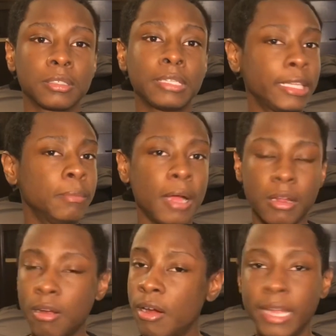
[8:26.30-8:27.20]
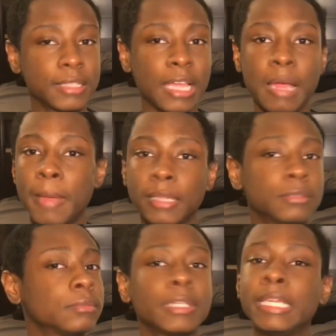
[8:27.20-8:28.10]
leave my car, anytime I
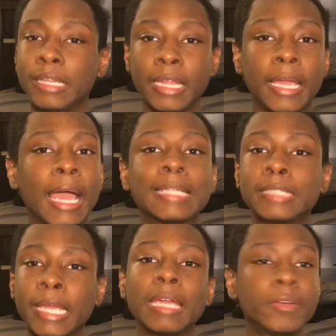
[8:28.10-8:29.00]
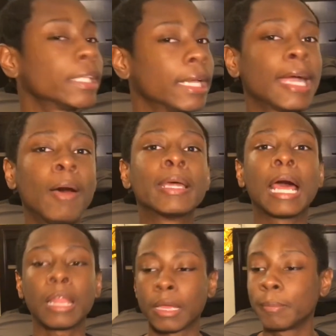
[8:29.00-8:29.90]
take everything out and
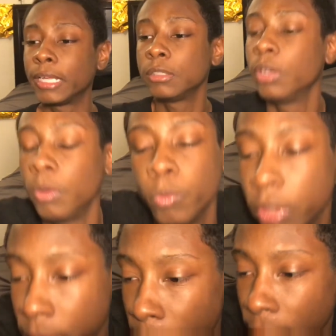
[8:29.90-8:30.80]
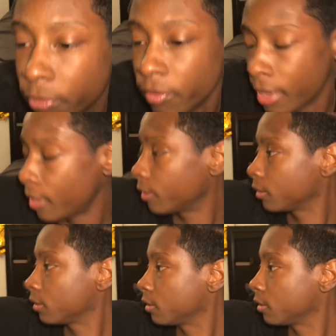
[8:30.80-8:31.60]
I like make, you know, as a matter of fact,